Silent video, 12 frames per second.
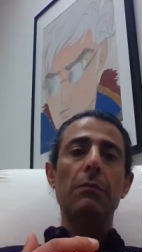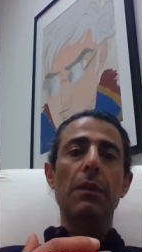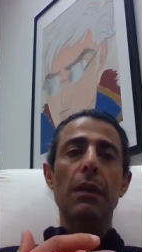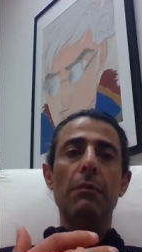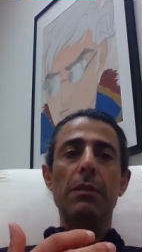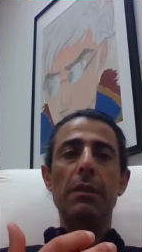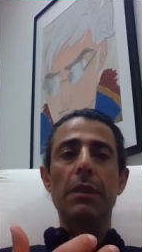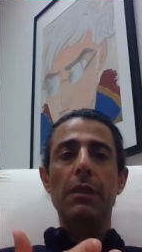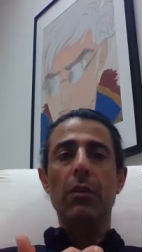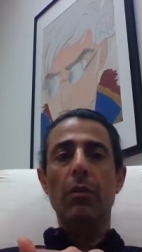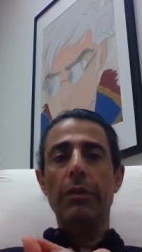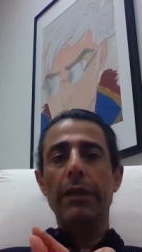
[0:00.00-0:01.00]
I'm
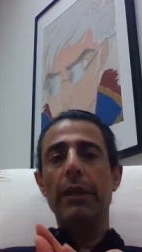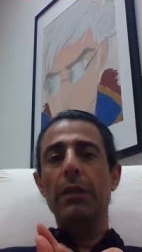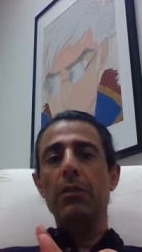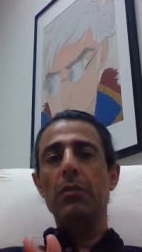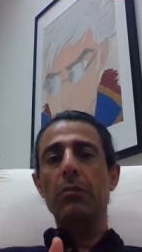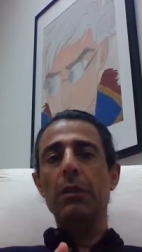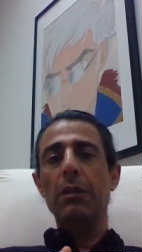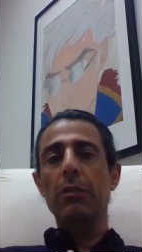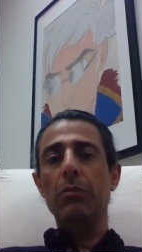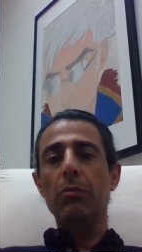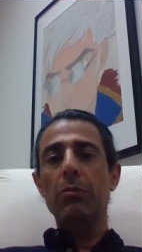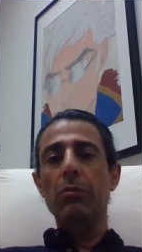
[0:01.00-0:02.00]
saying, okay, you need
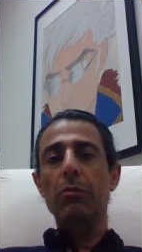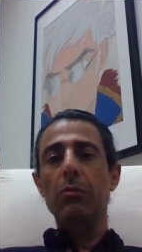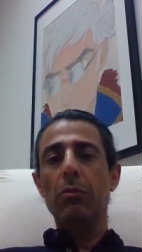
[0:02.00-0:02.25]
to